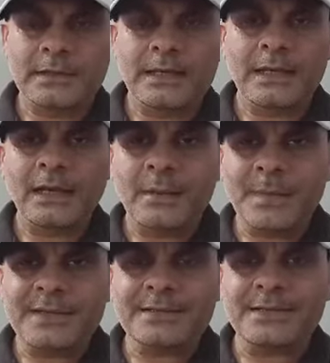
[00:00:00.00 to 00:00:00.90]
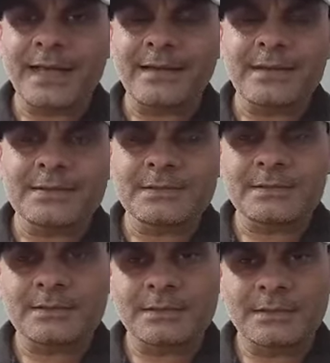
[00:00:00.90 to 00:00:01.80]
Ligaments,
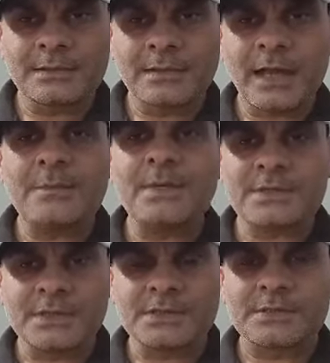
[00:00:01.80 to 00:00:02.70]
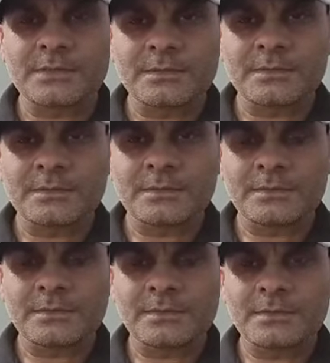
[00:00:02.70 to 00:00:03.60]
tendons, and muscles.
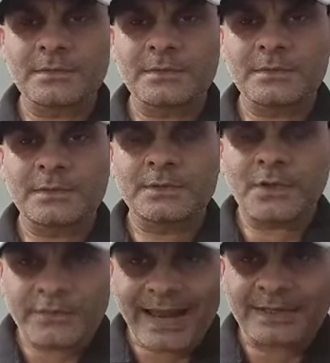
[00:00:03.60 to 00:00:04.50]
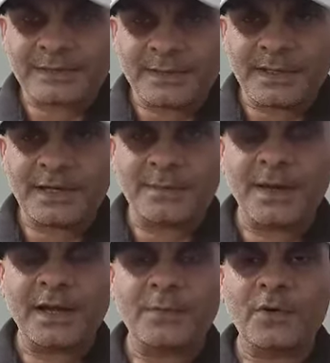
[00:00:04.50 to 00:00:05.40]
Your flexibility
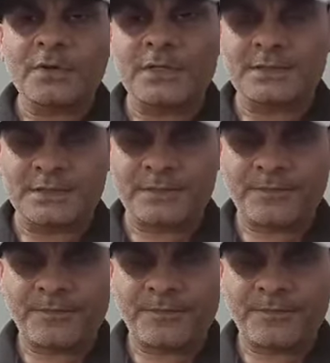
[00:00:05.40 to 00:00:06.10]
depend upon this.